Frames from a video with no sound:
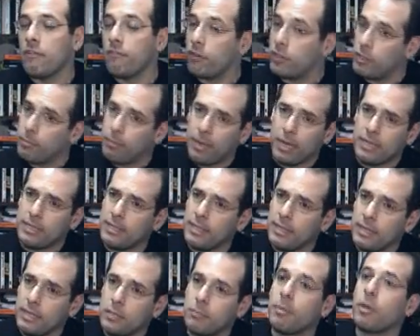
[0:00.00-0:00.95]
For the
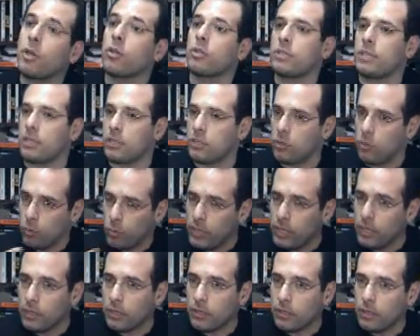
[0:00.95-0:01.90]
Palestinians, because they're so
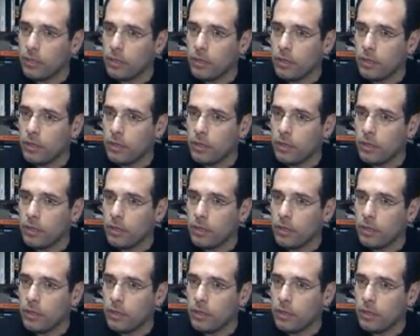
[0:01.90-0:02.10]
weak,